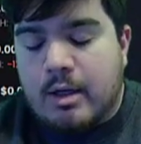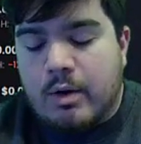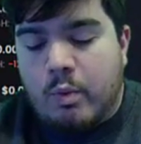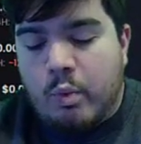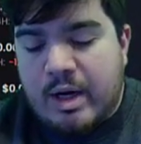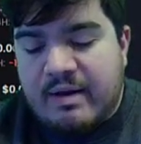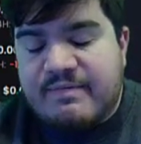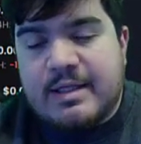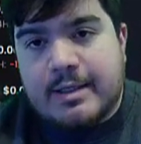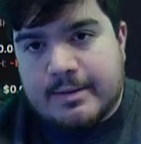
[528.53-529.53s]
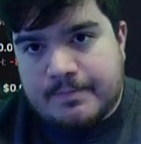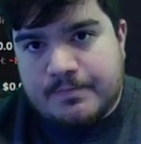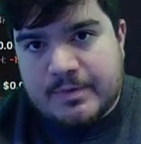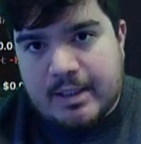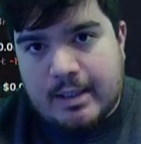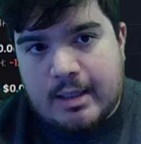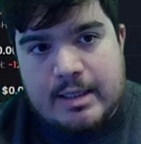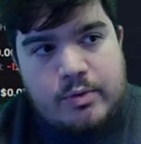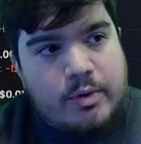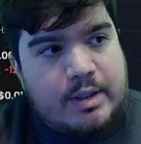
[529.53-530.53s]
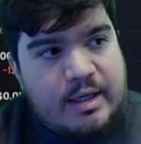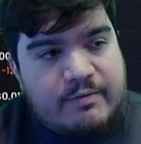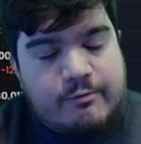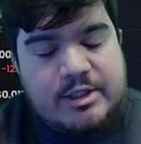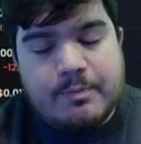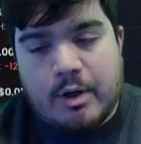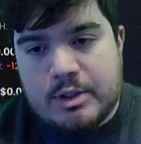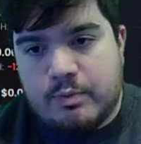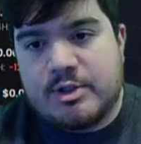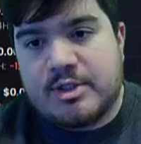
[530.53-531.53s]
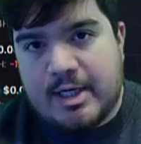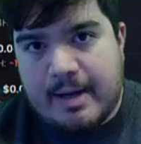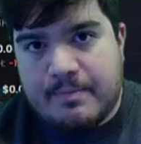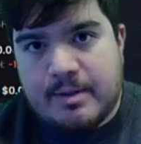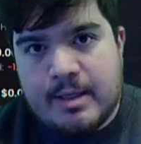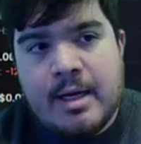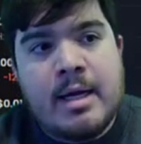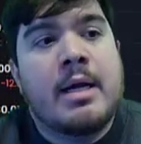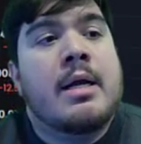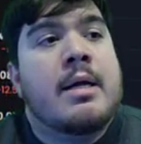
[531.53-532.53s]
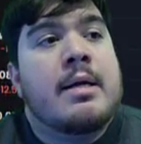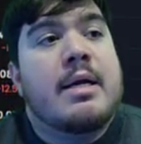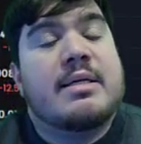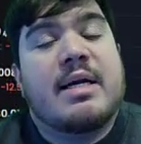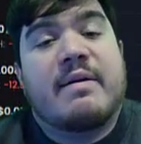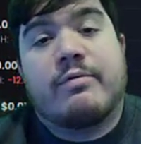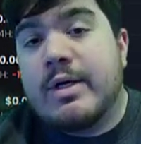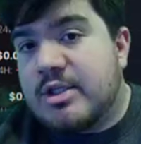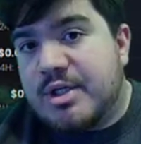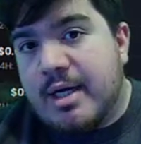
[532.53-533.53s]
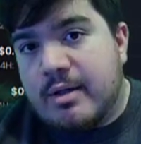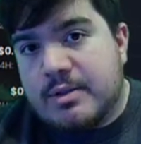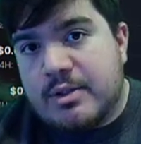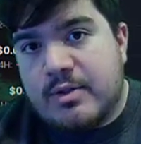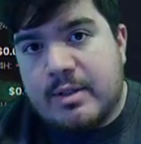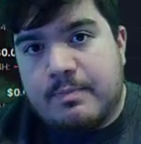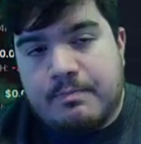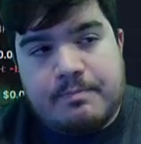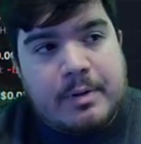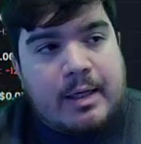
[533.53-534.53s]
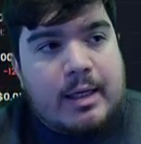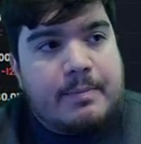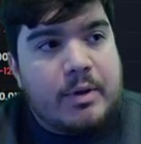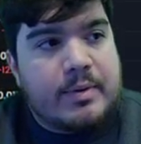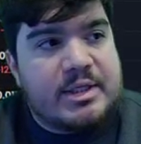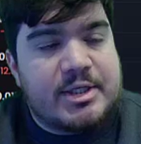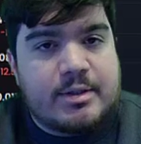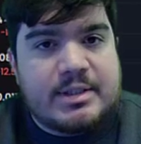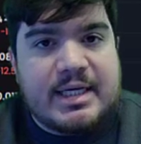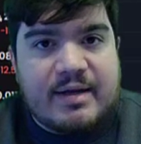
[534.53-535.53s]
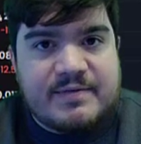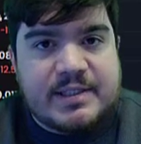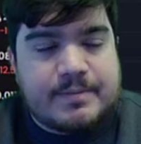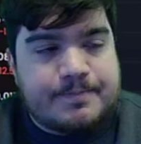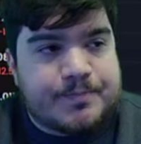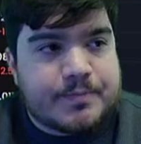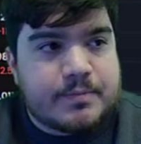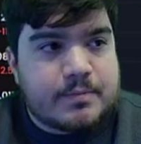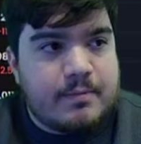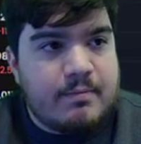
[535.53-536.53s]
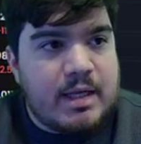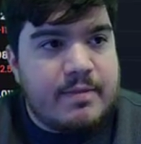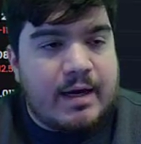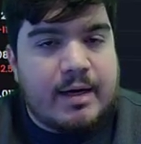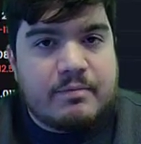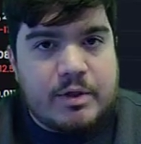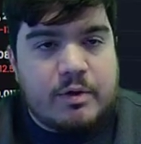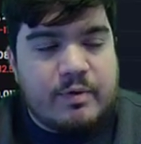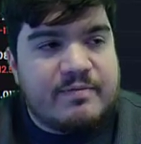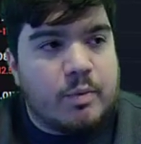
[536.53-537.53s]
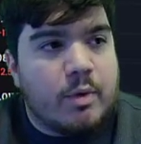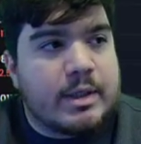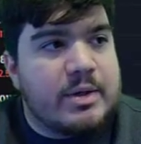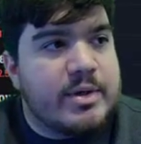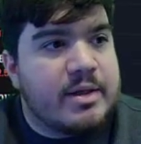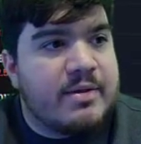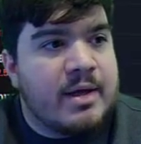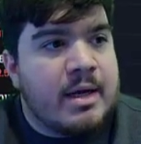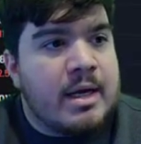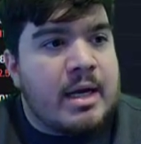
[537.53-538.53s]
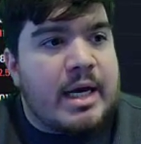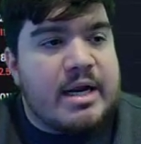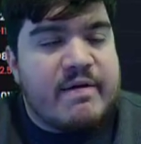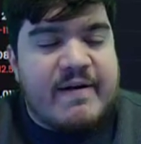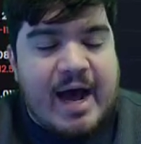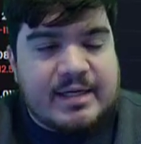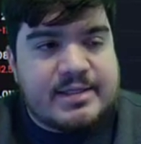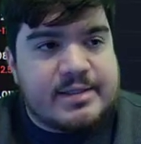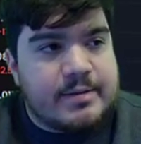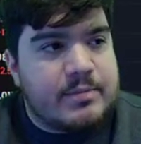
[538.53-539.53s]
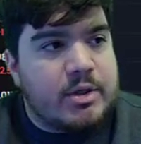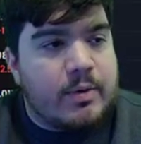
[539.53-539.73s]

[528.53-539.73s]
what I've done in order to kind of respond to what just happened is I've reached out to the Poke Center devs that, you know, we've been working with, and I've asked them, you know,